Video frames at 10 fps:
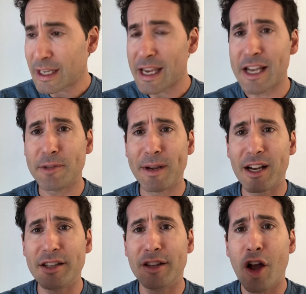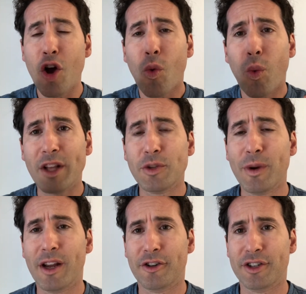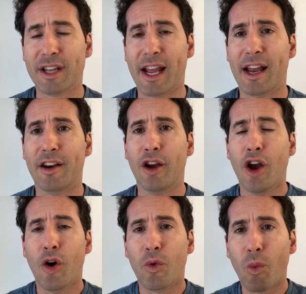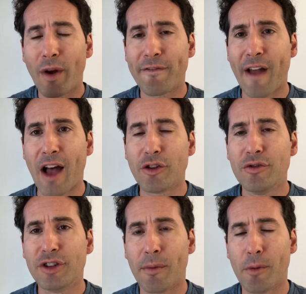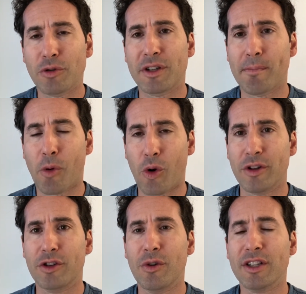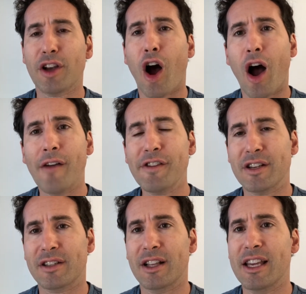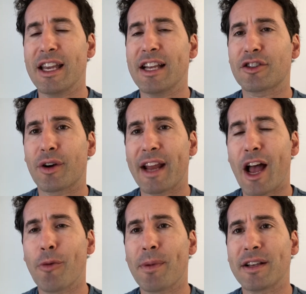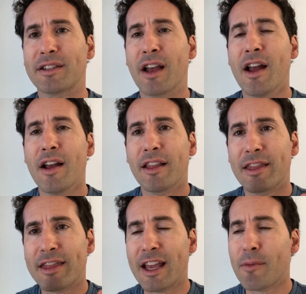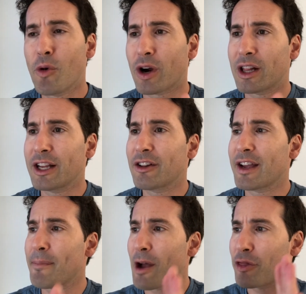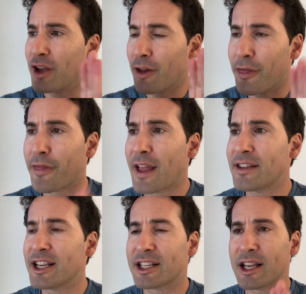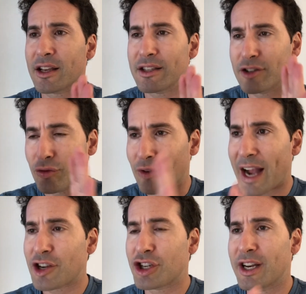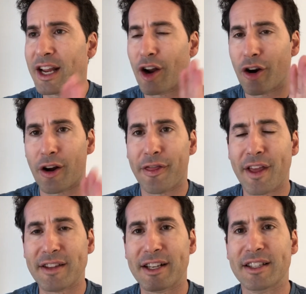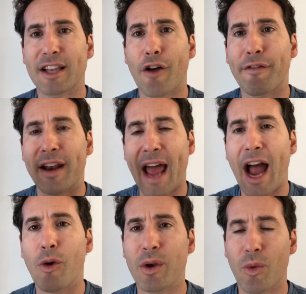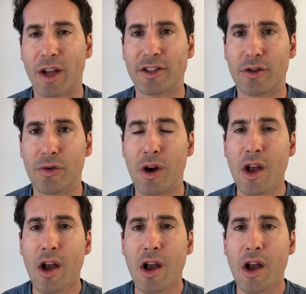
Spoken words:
is because once we understand what values are most important to us, obviously it's going to help us think more clearly about the authentic direction and our authentic self and how we want to